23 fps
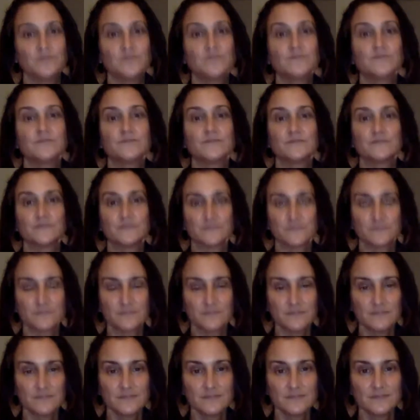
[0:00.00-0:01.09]

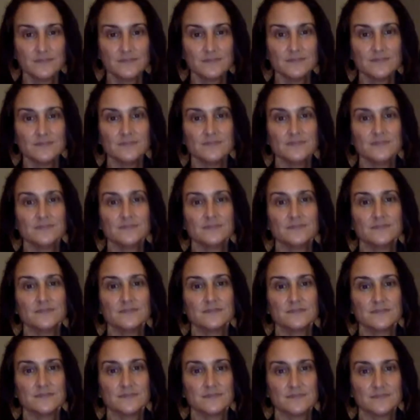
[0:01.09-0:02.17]

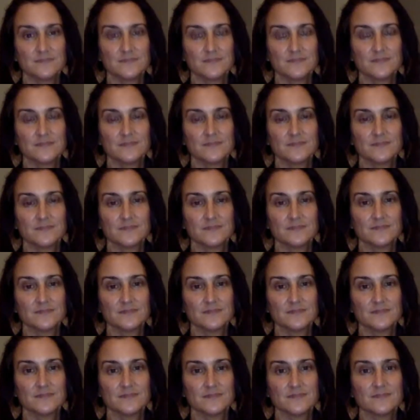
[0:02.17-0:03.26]

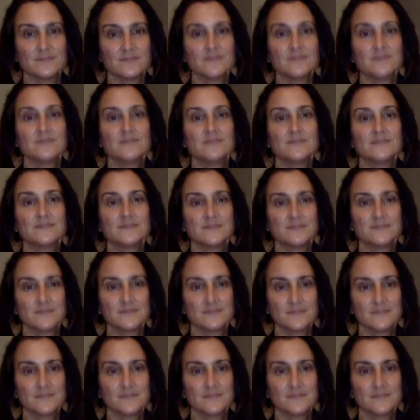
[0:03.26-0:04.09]
[no speech]